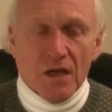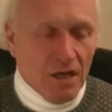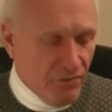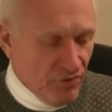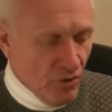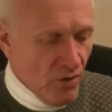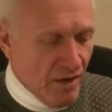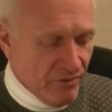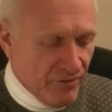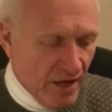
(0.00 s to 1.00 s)
If you
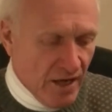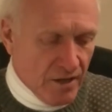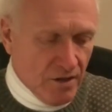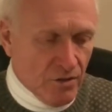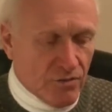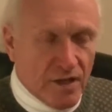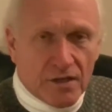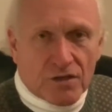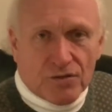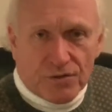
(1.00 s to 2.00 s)
have a value
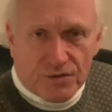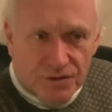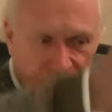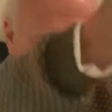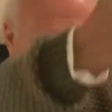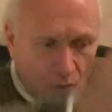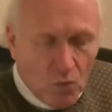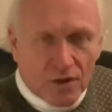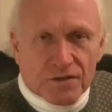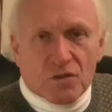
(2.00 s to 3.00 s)
that turns
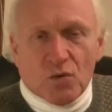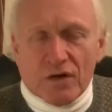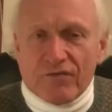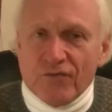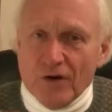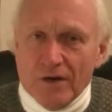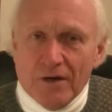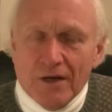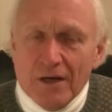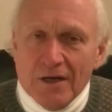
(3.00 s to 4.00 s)
1 square foot,
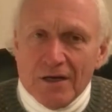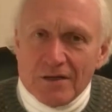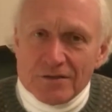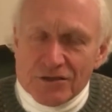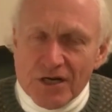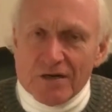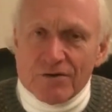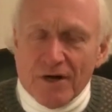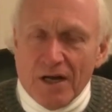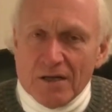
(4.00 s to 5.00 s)

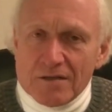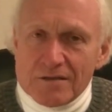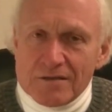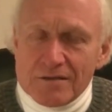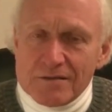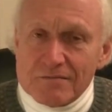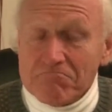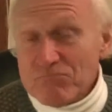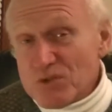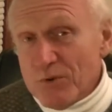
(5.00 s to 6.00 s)
generates,
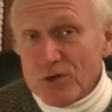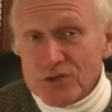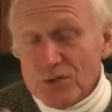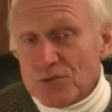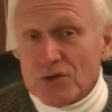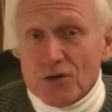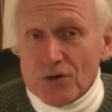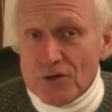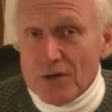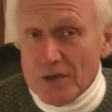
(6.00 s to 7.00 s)
suppose you
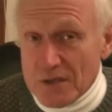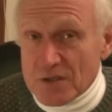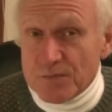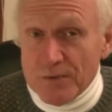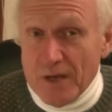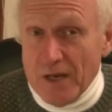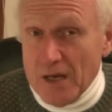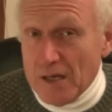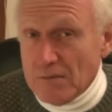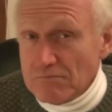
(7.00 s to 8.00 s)
turn a
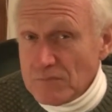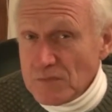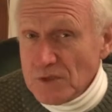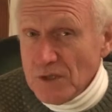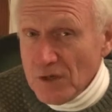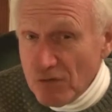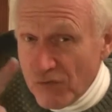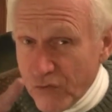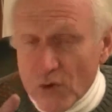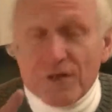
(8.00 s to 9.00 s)
display
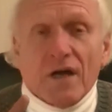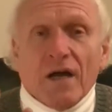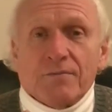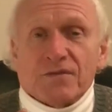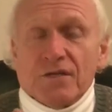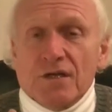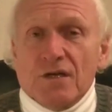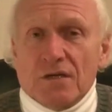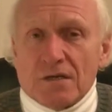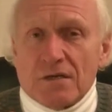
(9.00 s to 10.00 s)
4 times in a
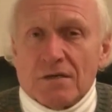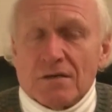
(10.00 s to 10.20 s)
year.